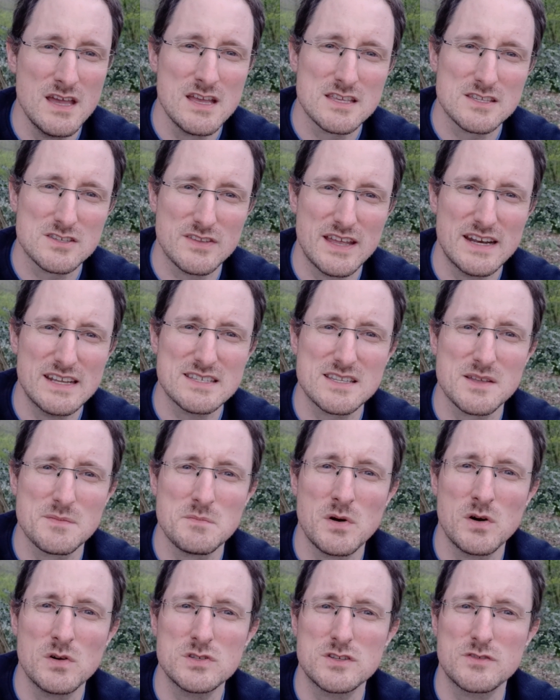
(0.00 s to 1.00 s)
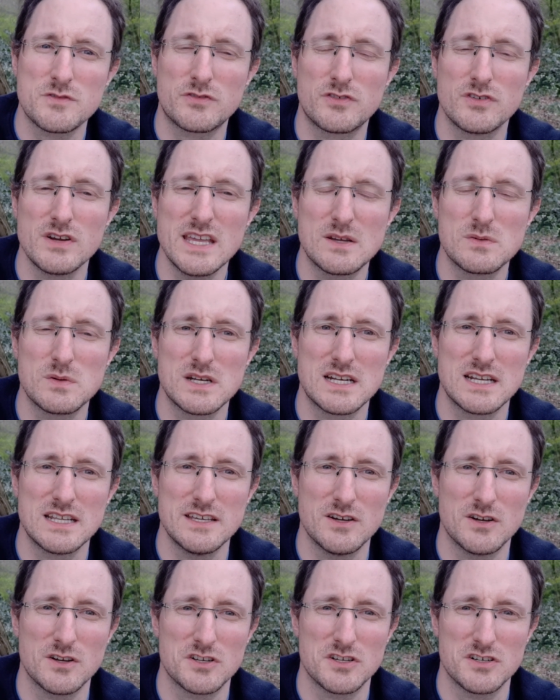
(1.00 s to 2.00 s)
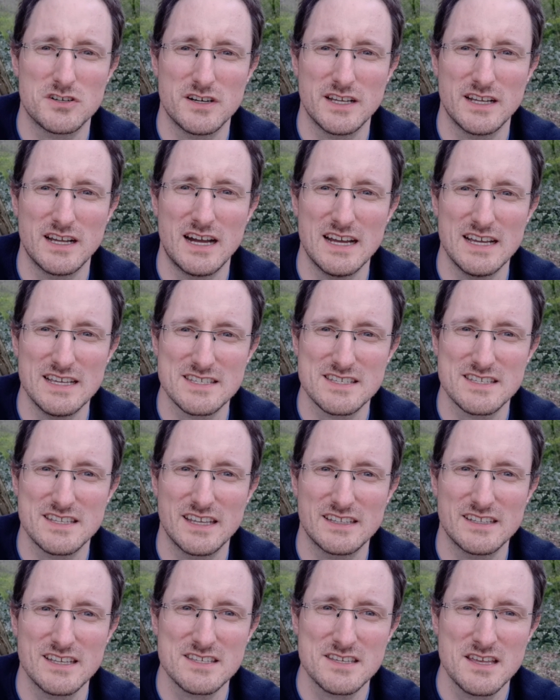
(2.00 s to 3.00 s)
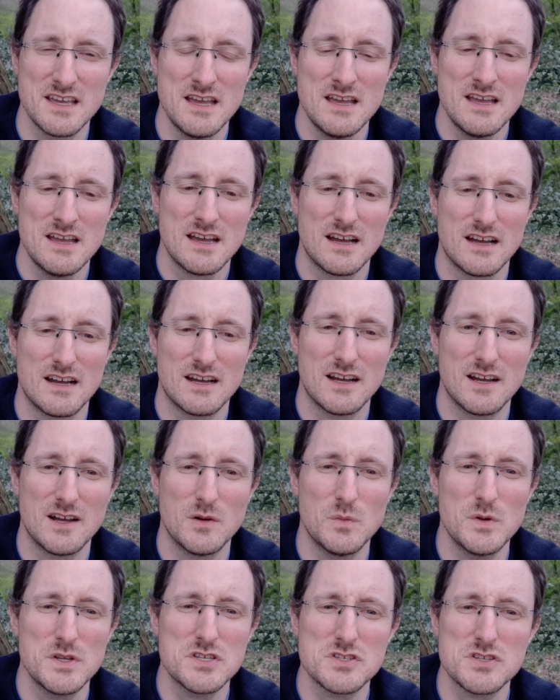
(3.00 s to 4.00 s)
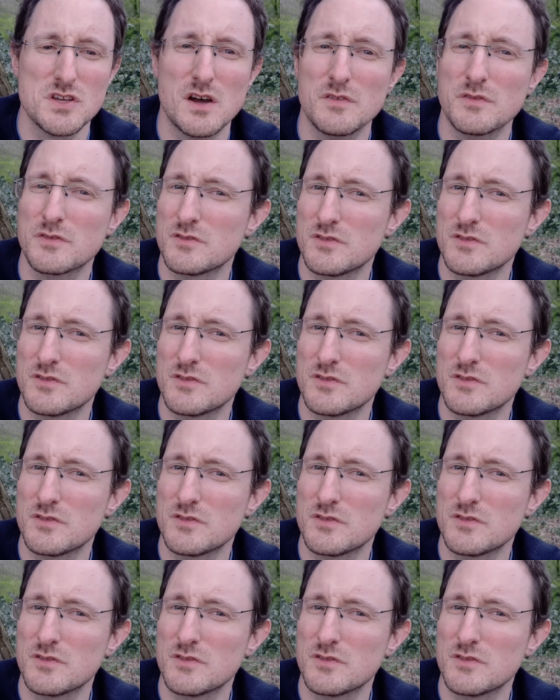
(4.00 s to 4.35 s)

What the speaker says: So that is the most frequently occurring ice thickness, which is often